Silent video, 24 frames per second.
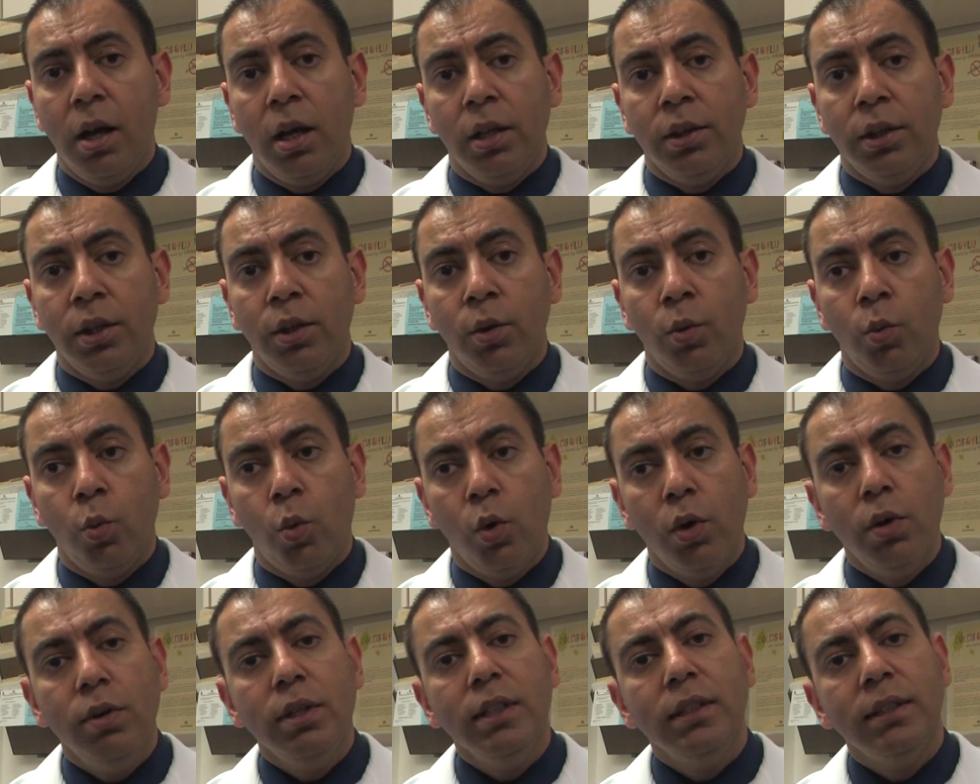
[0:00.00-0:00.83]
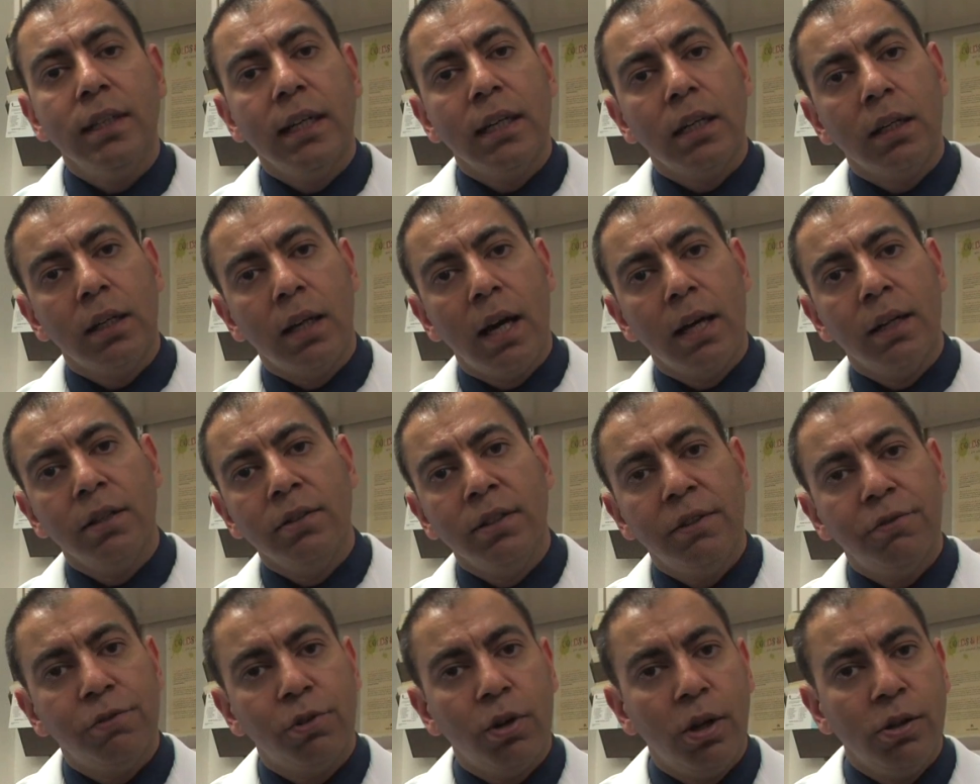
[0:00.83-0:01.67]
The worry that a lot of
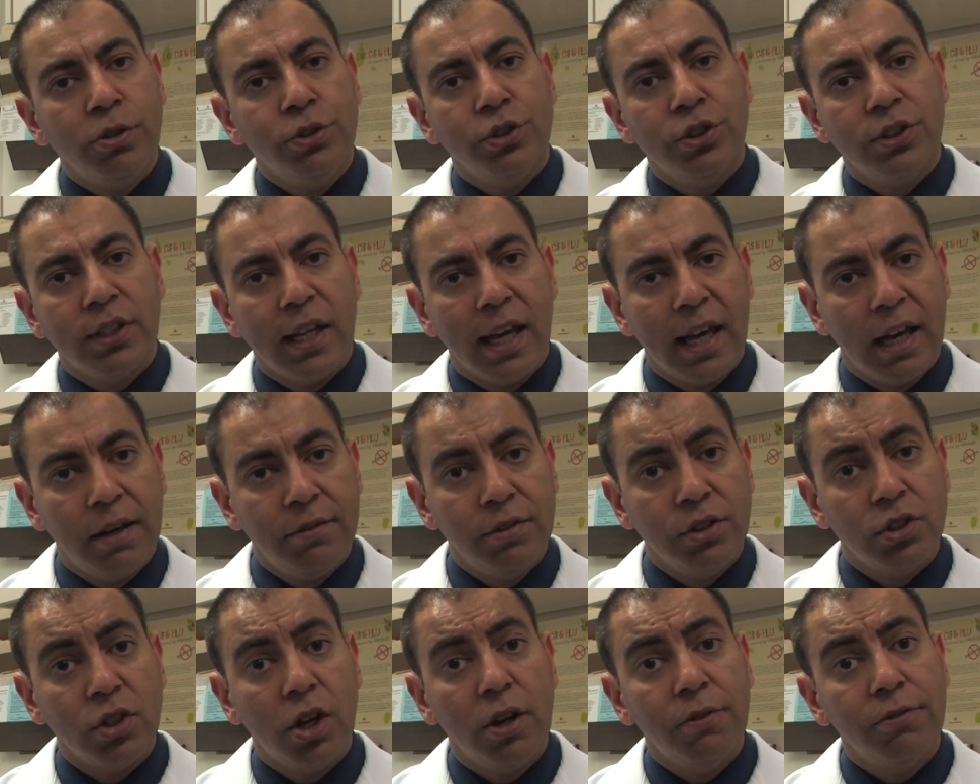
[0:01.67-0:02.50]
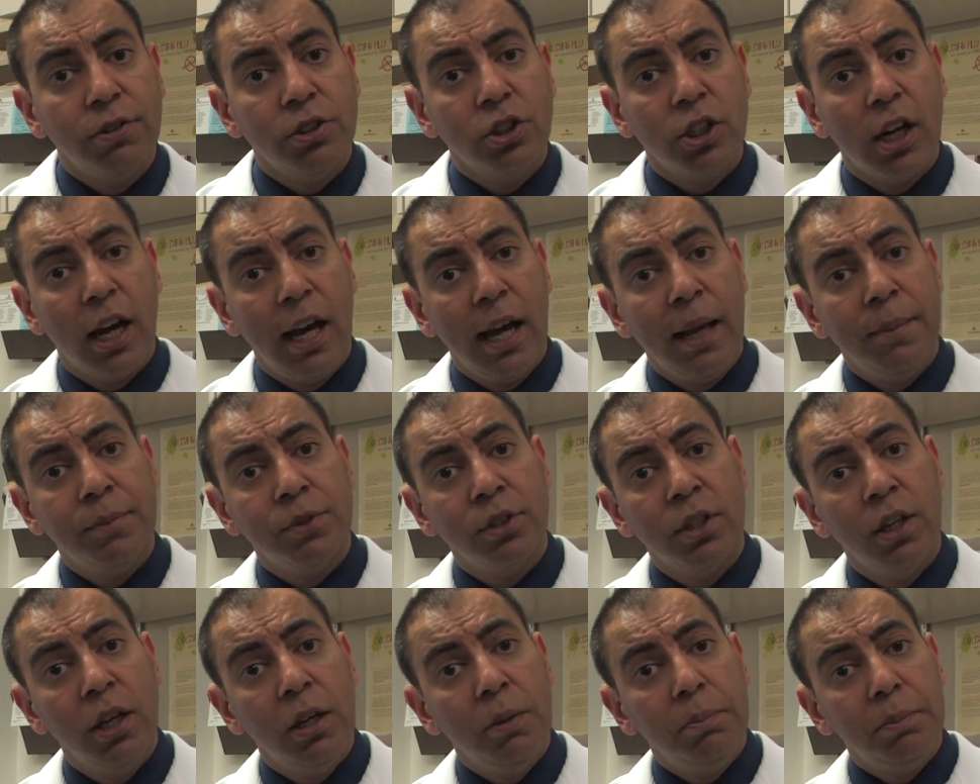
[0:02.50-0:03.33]
nephrologists have is oftentimes
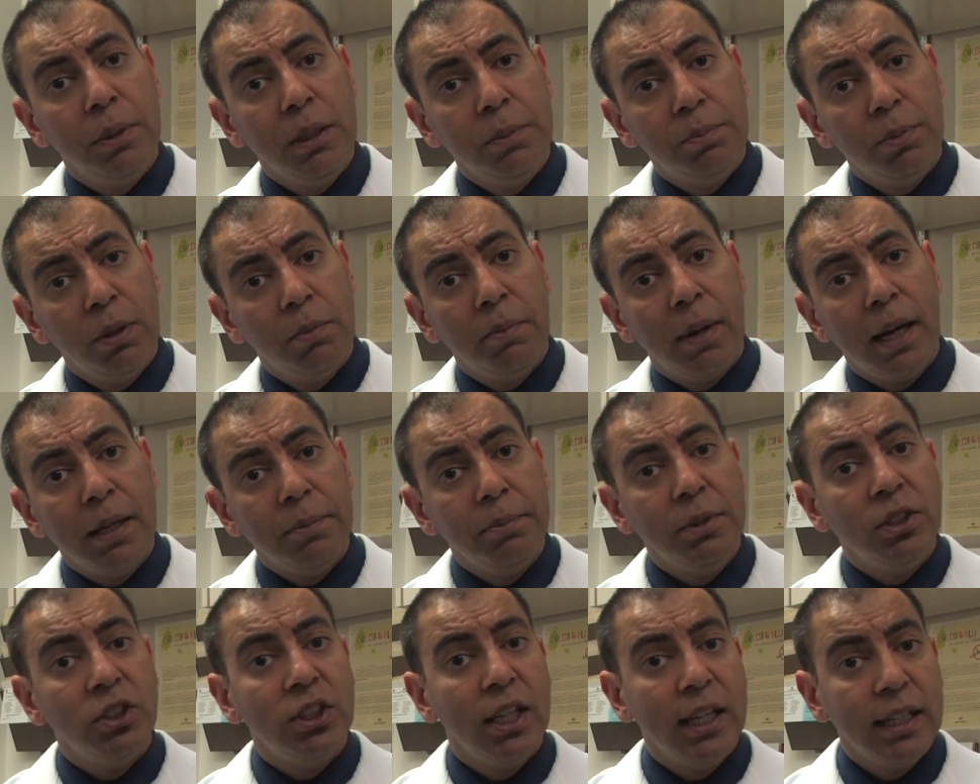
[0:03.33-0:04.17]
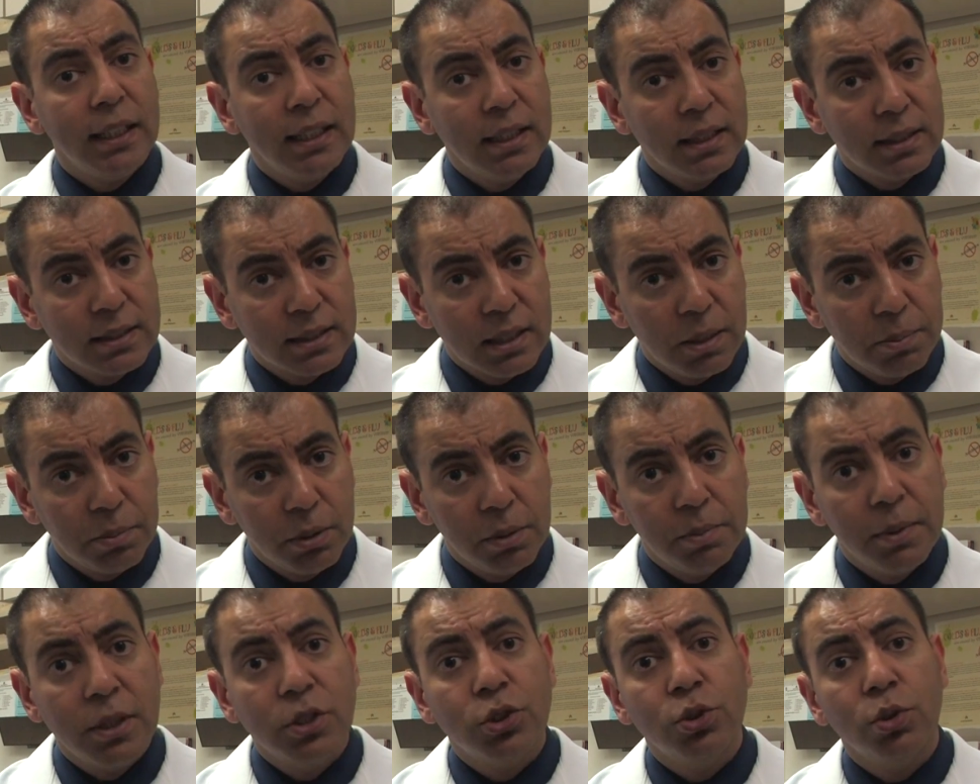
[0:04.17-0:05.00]
people might be taking
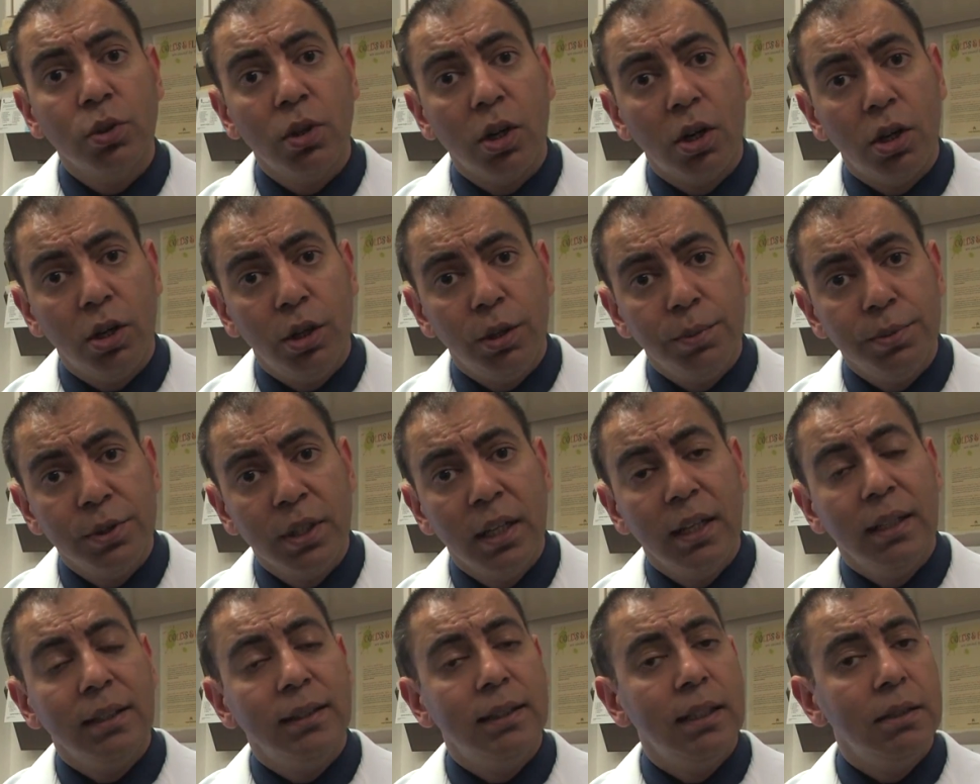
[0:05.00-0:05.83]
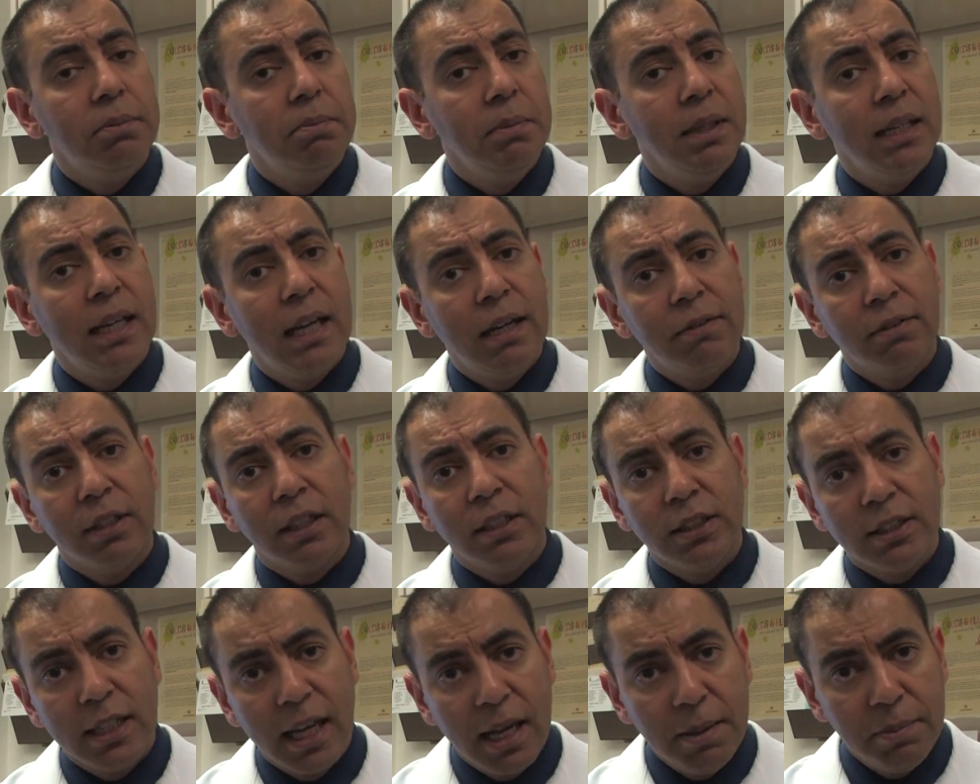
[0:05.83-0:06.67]
supplements or herbs that may have
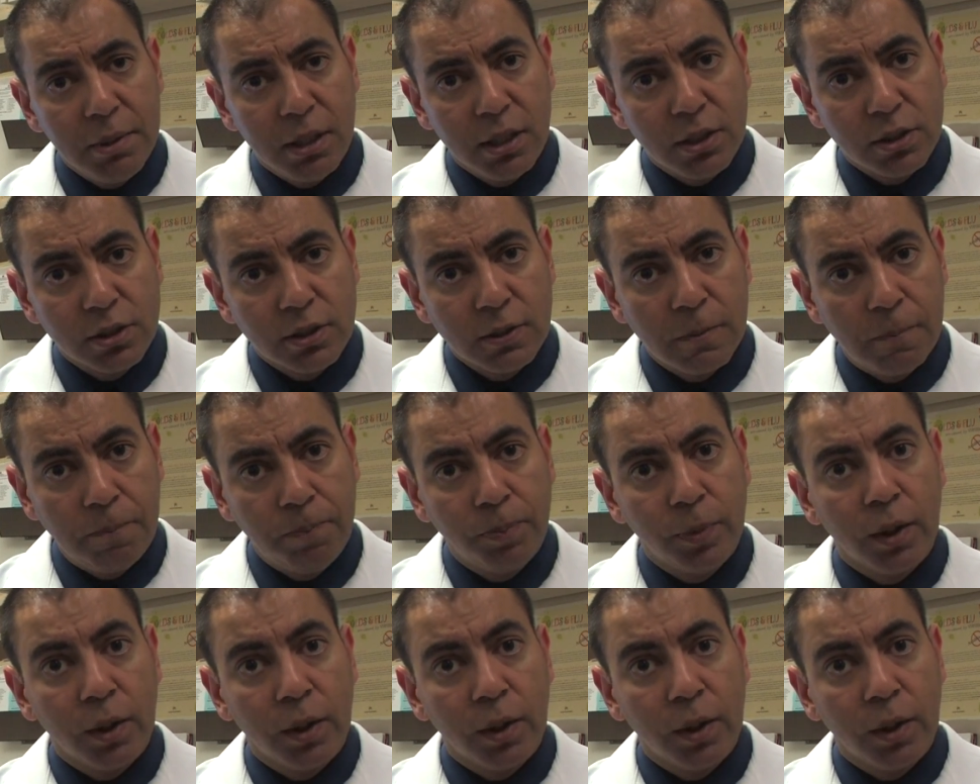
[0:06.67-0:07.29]
contaminants.